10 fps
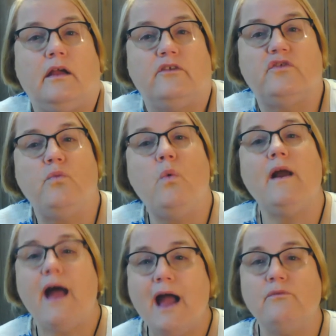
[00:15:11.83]
So
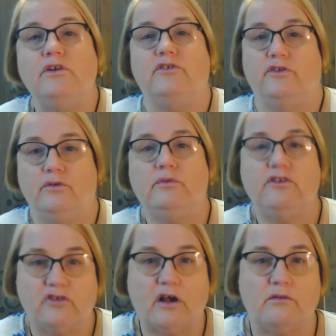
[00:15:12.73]
what I would do
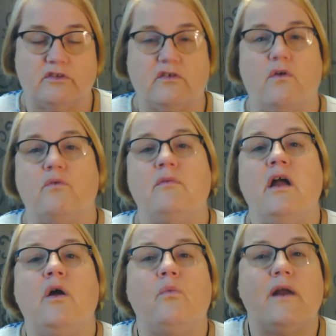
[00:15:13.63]
when Chuck was home,
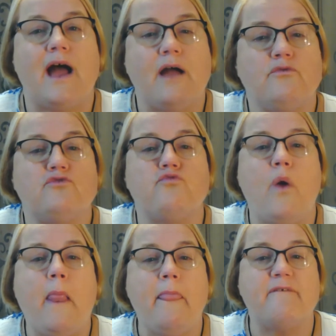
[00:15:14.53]
I would
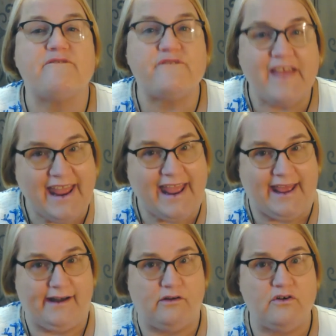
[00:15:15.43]
run the
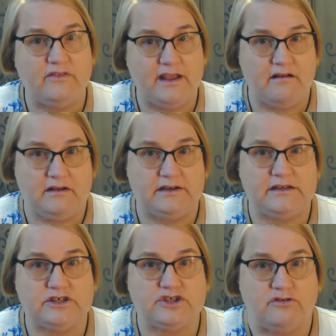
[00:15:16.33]
fan on the air
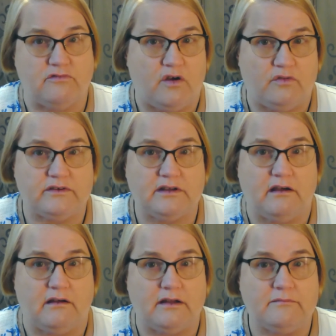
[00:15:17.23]
conditioner all the
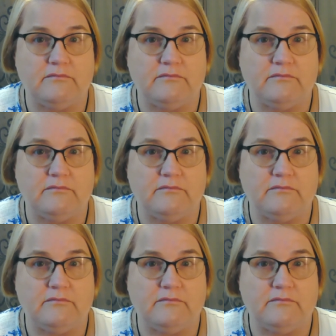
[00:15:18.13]
time,